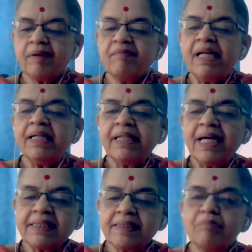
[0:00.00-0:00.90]
Well, it
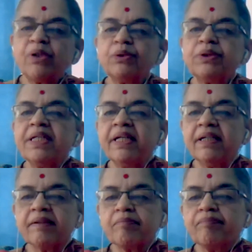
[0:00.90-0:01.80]
has some truth in it
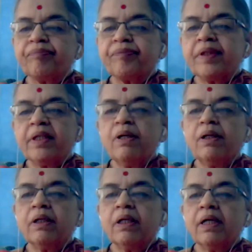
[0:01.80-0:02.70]
you know,
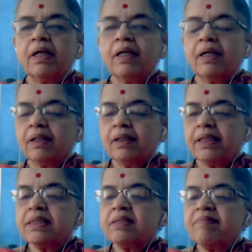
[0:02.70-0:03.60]
uh,
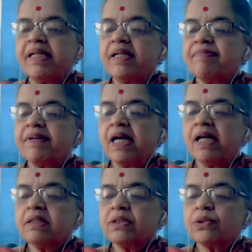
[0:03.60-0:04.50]
it is very
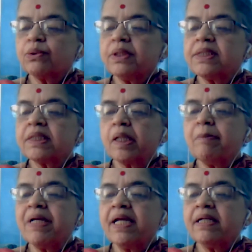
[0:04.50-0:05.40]
difficult to
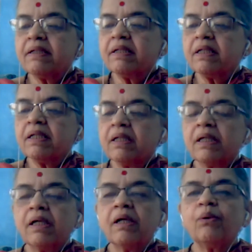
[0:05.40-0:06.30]
discriminate uh,
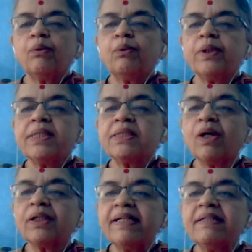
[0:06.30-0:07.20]
uh, who is
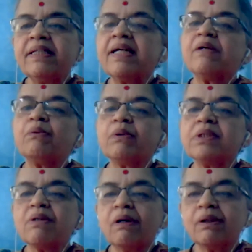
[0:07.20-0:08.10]
authentic and who
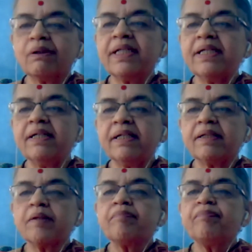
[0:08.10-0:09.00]
is not authentic.
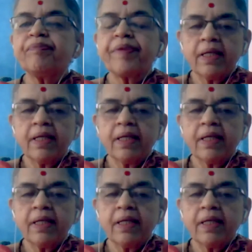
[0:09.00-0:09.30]
Right.